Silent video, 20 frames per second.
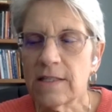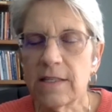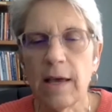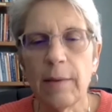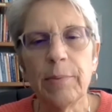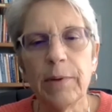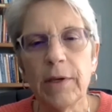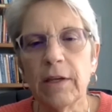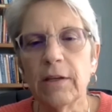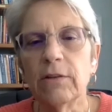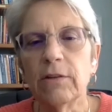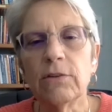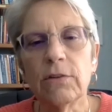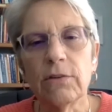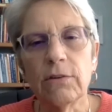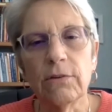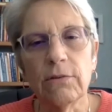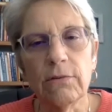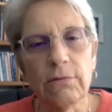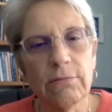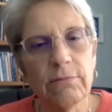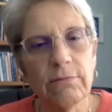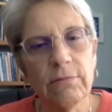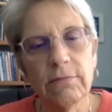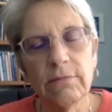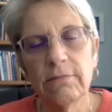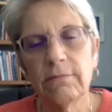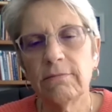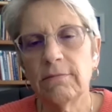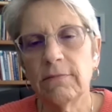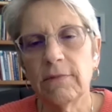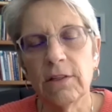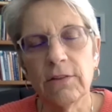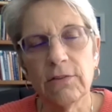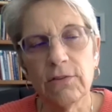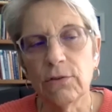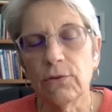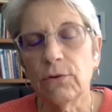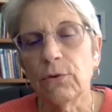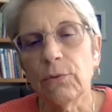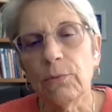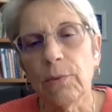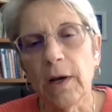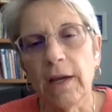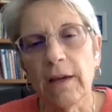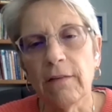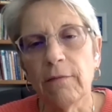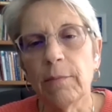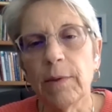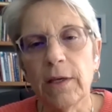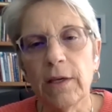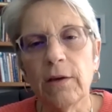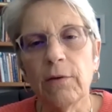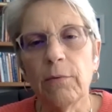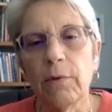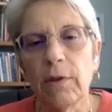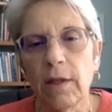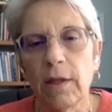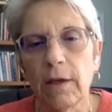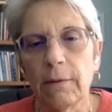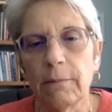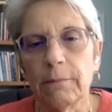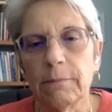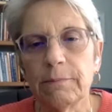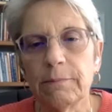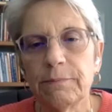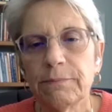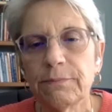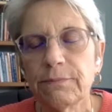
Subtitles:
step into this new way of being with him.